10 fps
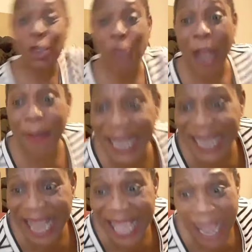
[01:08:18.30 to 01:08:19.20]
to America,
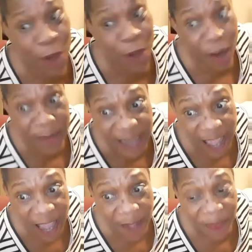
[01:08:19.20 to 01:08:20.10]
yeah, we all been
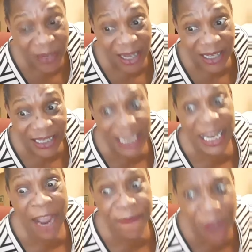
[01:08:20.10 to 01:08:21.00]
there. Did
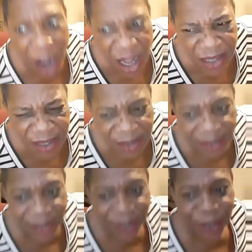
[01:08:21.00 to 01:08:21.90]
they vote?
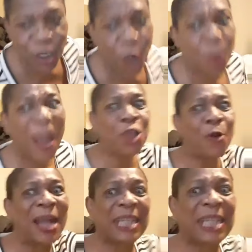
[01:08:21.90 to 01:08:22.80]
So why you
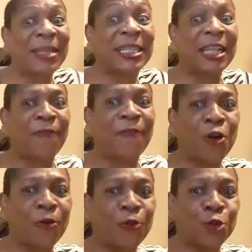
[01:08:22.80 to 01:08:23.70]
want to tell me today for
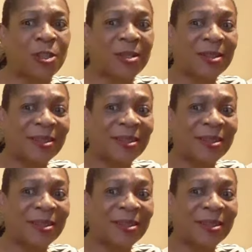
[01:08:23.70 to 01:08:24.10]
go vote?